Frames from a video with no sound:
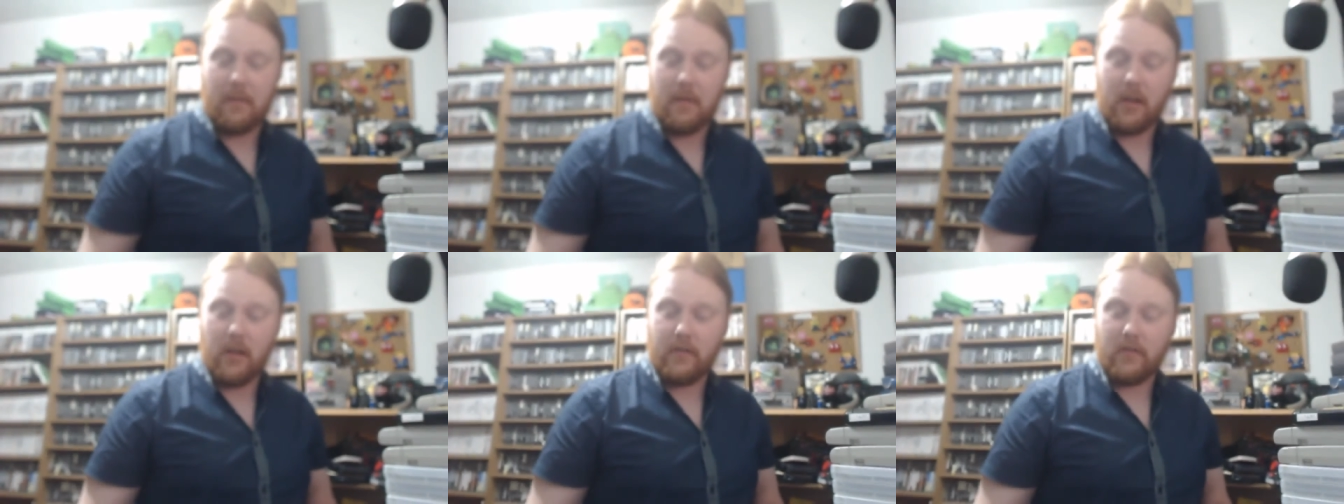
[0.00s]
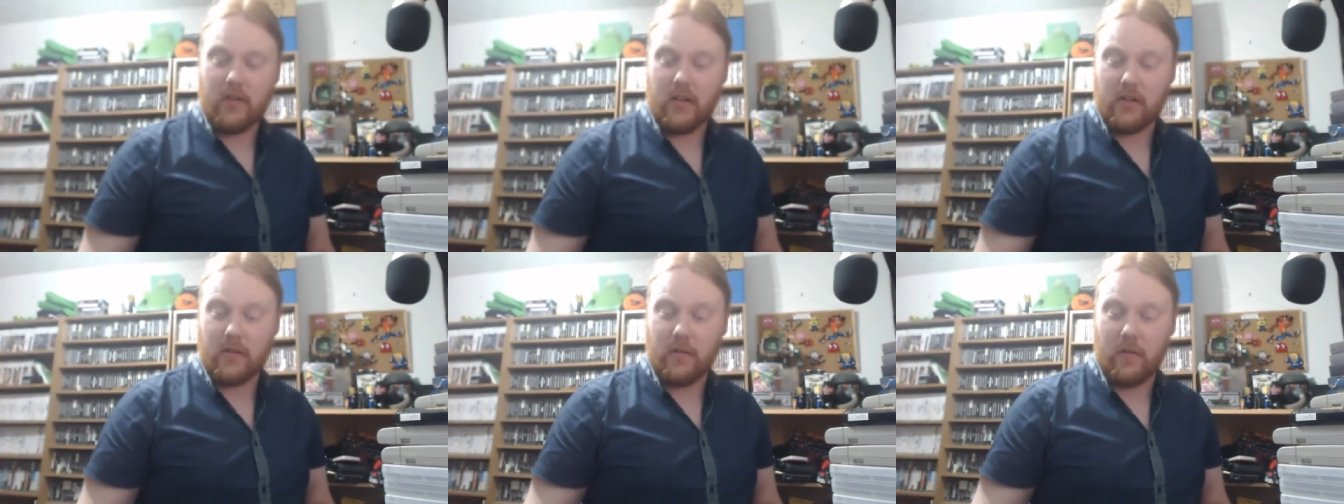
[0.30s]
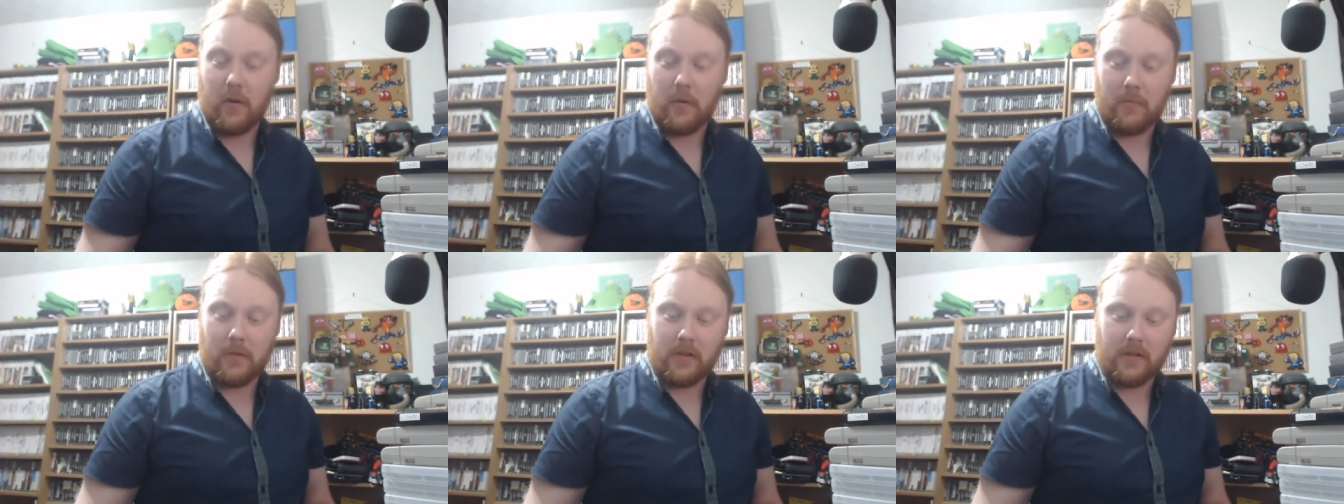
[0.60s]
I love
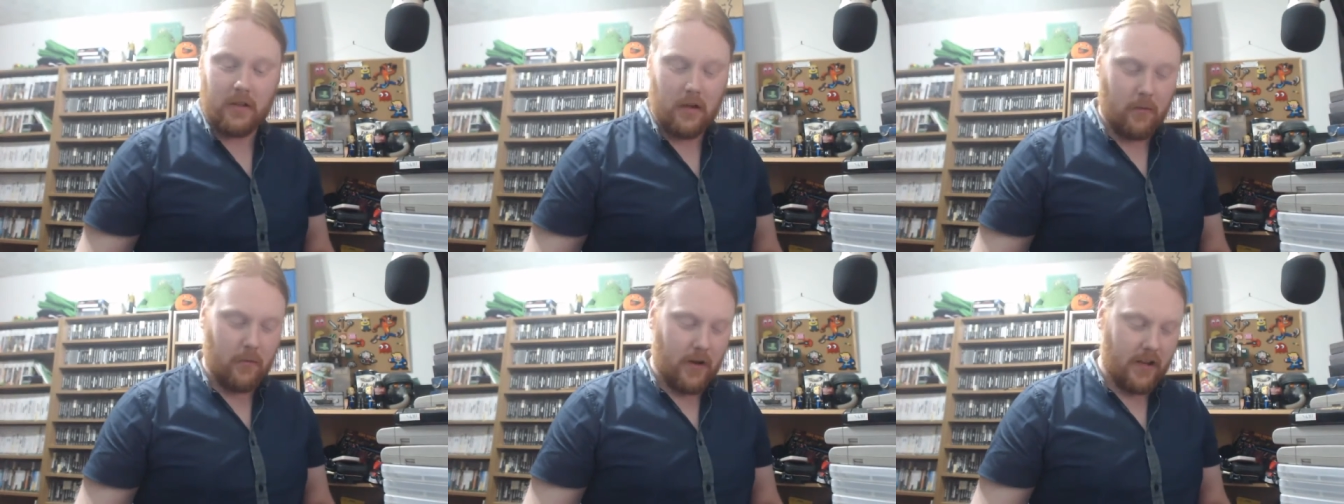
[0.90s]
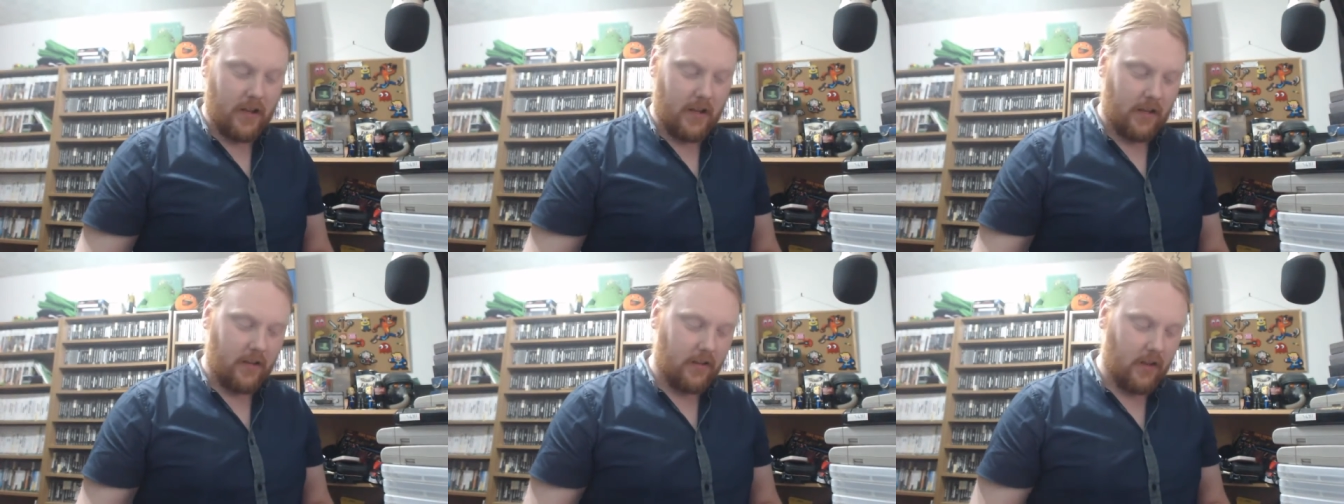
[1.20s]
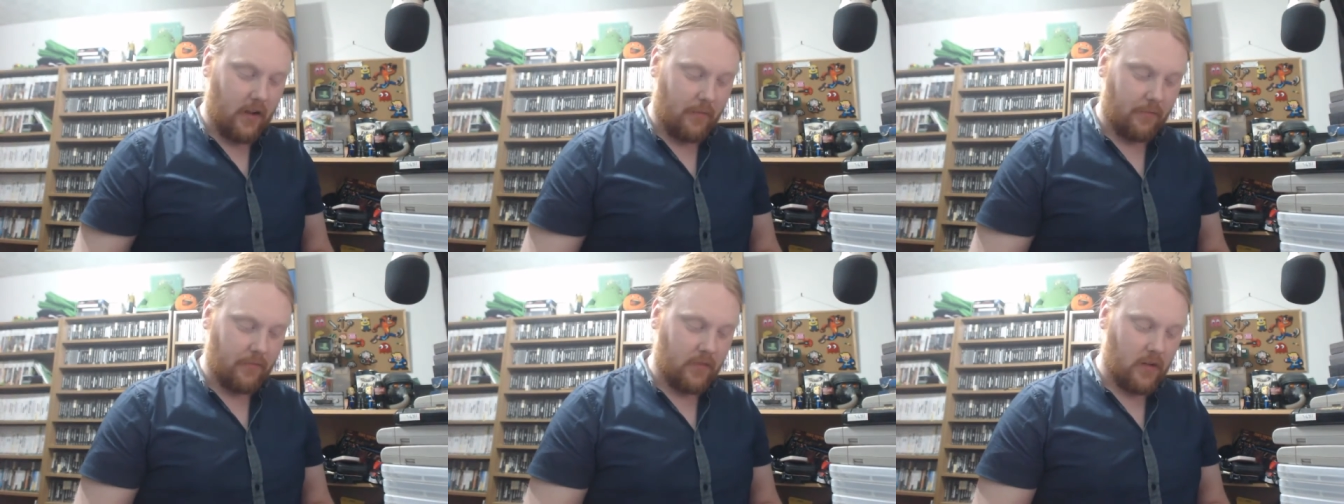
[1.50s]
Transformers, so why the hell
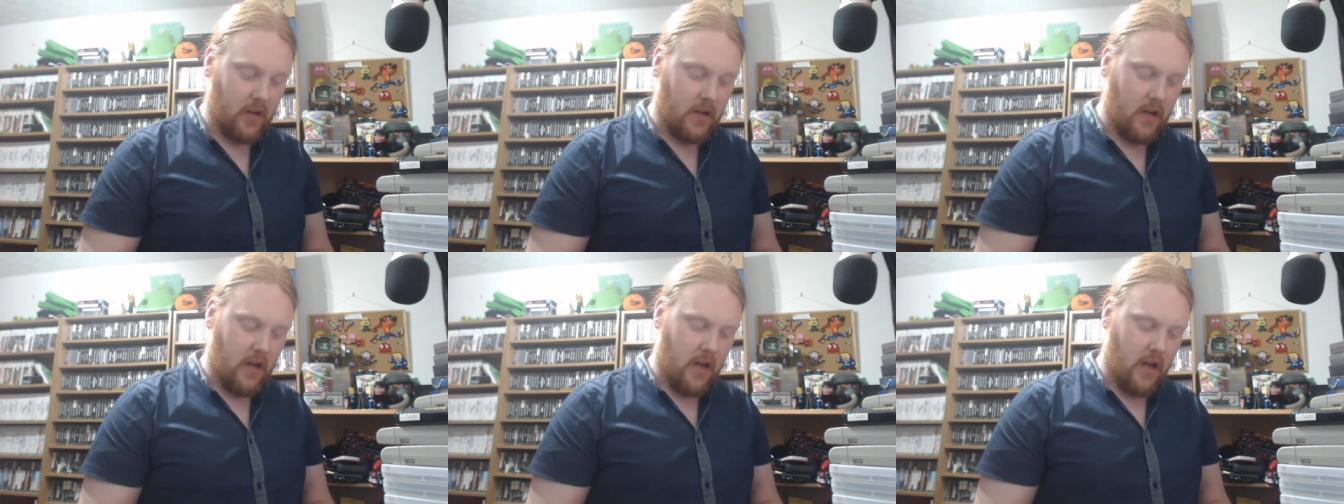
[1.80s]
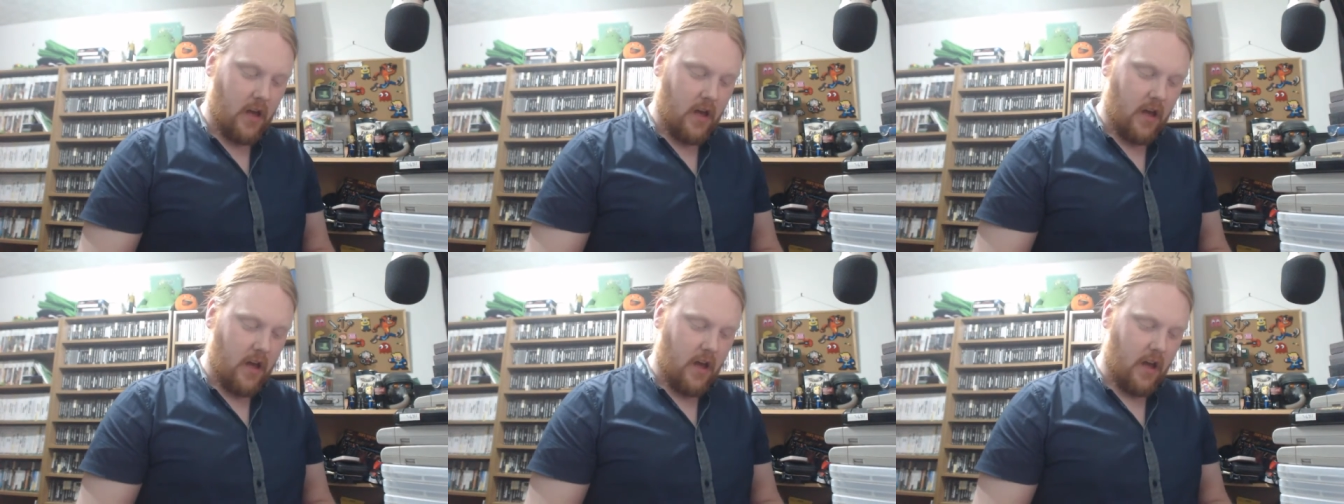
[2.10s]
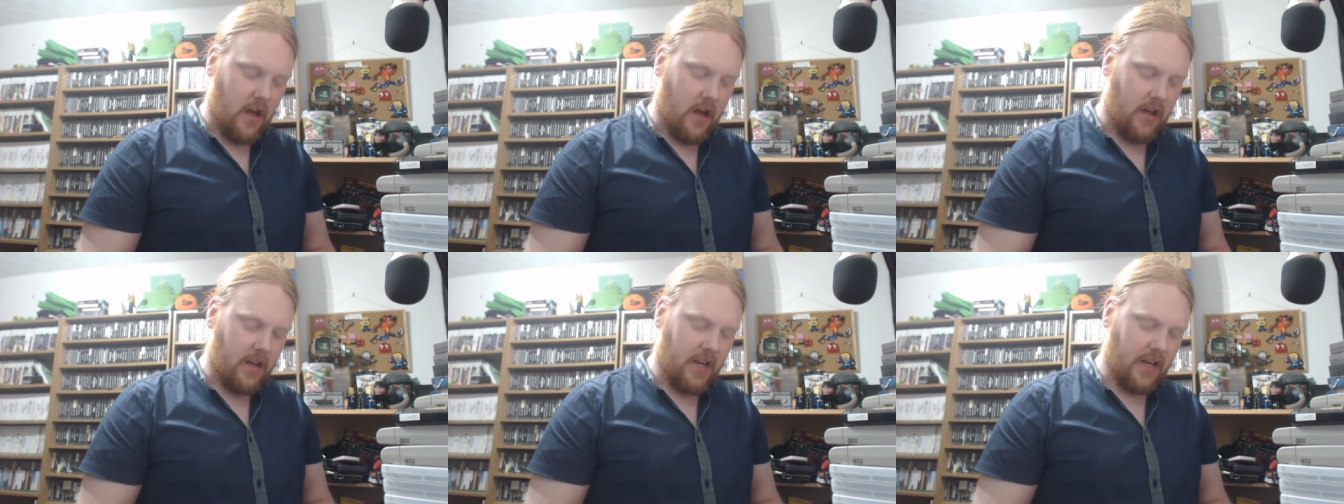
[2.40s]
not?
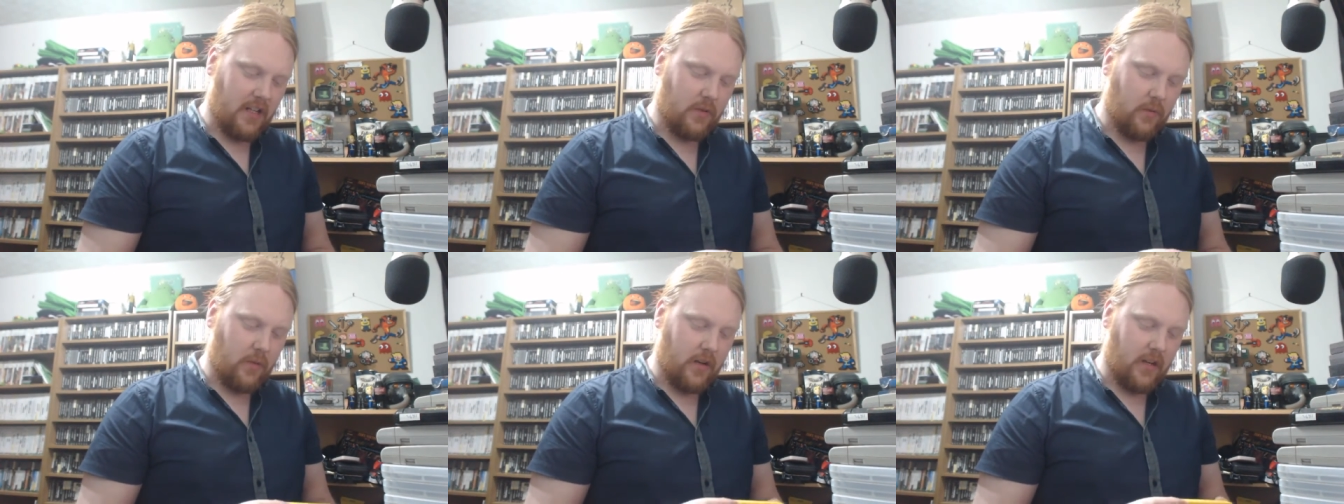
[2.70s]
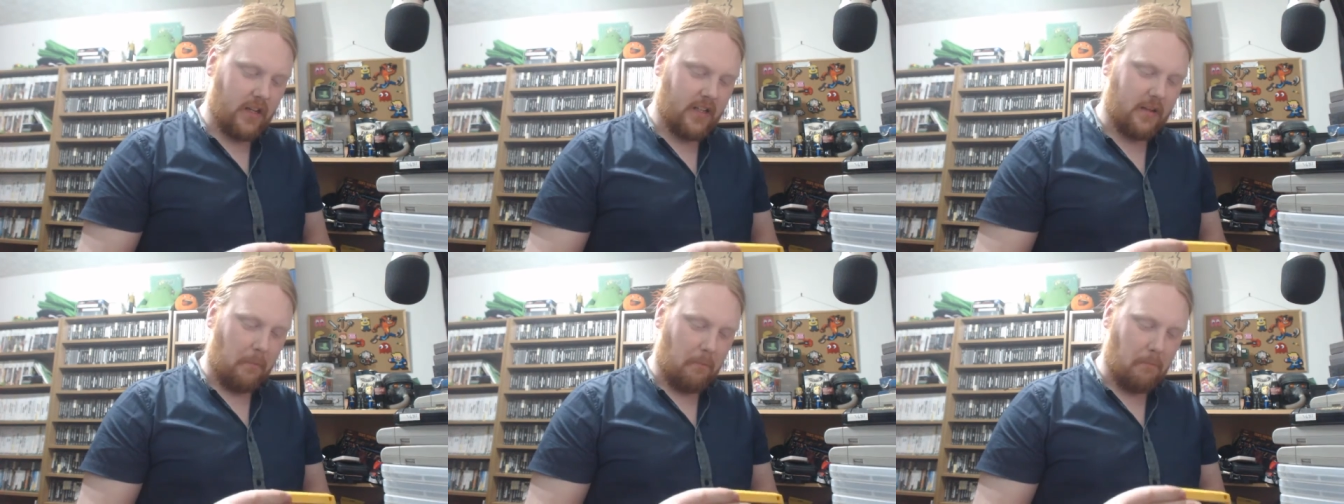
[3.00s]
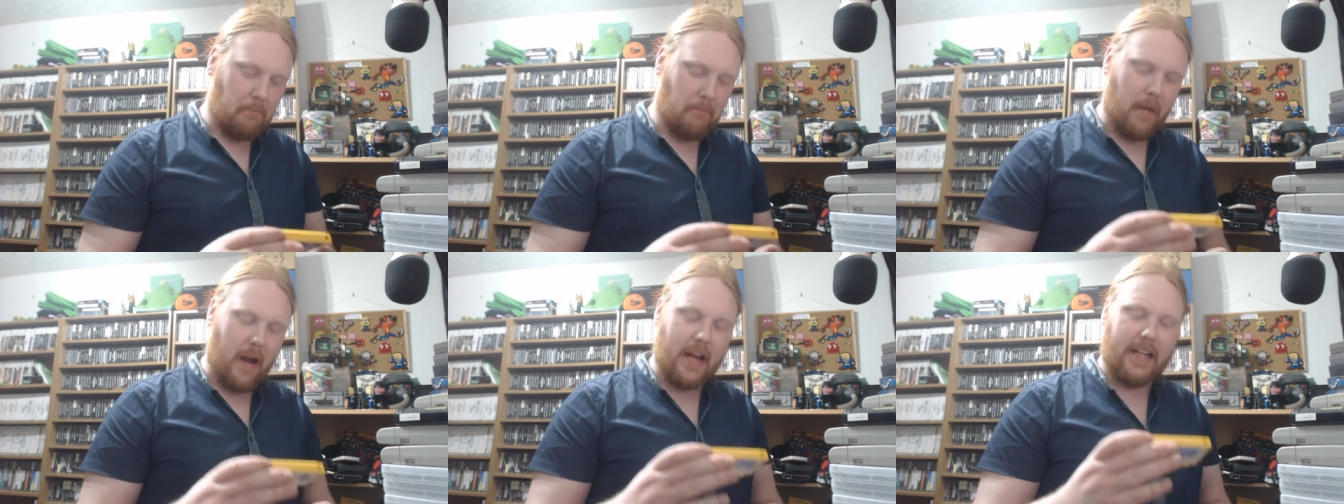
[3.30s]
Next one is
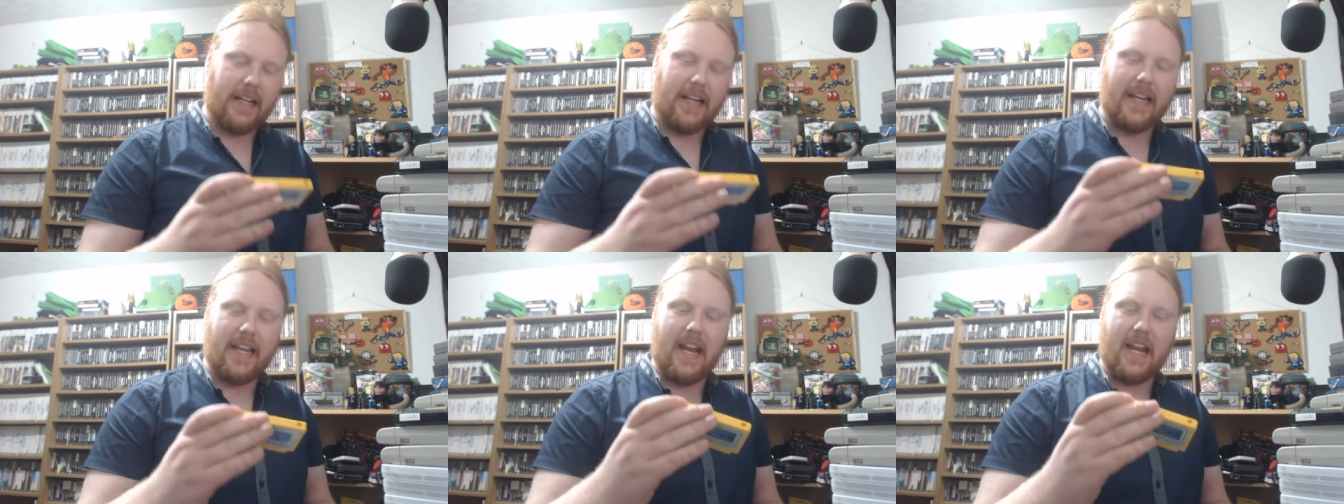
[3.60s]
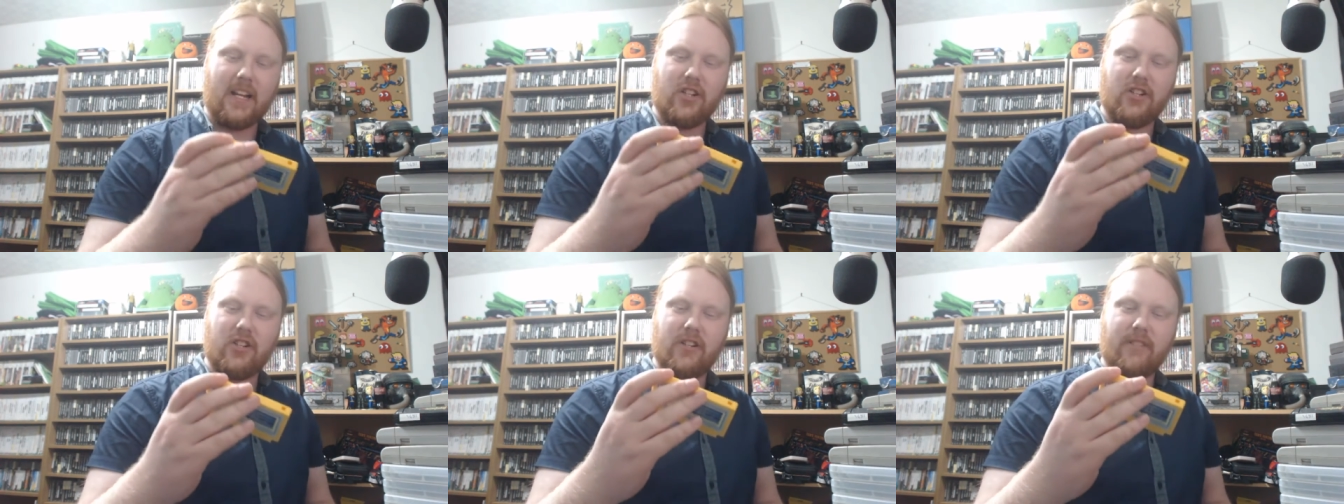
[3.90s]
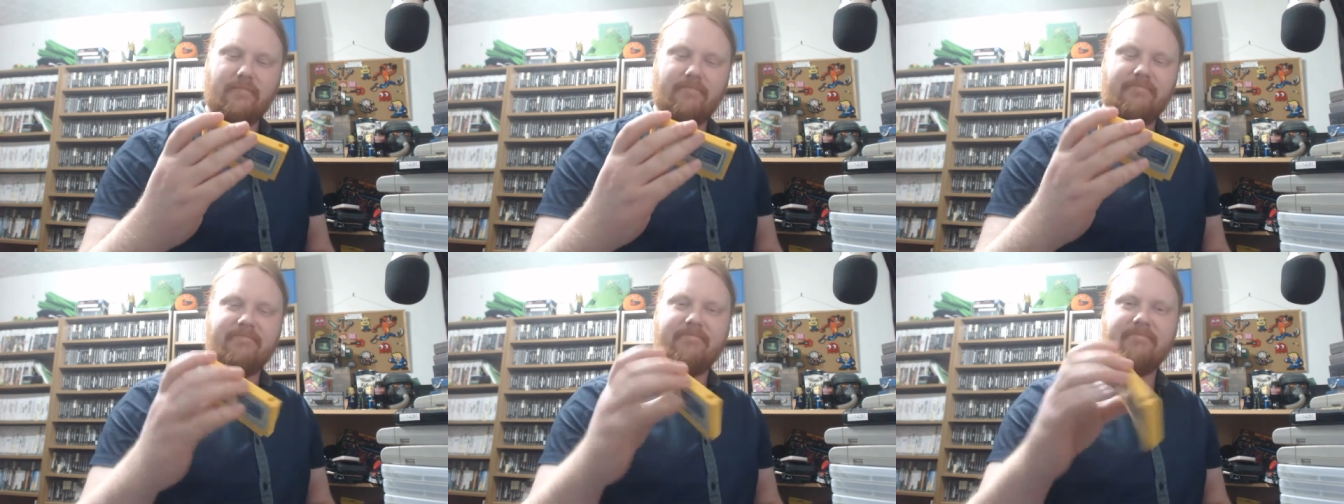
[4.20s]
My Connection.